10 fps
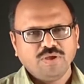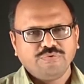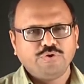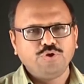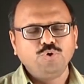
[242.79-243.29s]

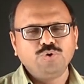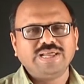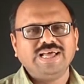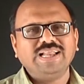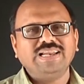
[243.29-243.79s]
So you
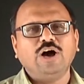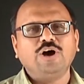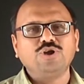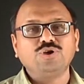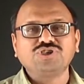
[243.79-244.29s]
tell,
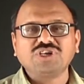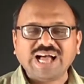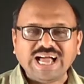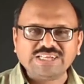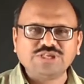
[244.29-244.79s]
or you
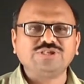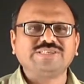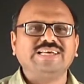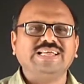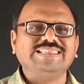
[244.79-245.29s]
try to
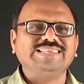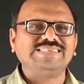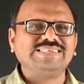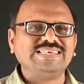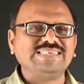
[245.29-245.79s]
tell,
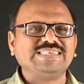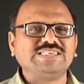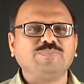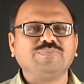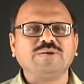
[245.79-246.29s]
the
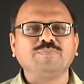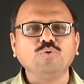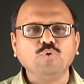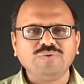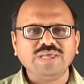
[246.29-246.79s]
gist of that
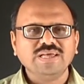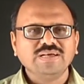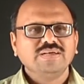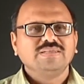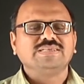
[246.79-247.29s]

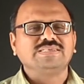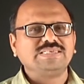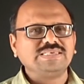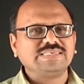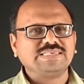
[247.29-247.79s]
movie, the
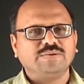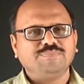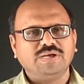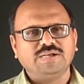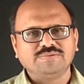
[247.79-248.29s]
gist
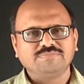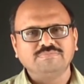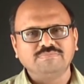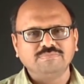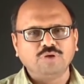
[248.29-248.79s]
of that
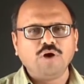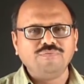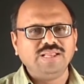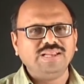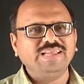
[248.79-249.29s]

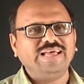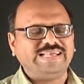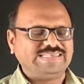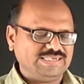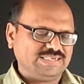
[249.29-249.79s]
novel,
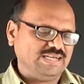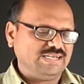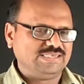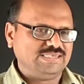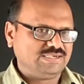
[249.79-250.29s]
etc.,
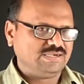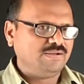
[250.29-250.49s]
etc.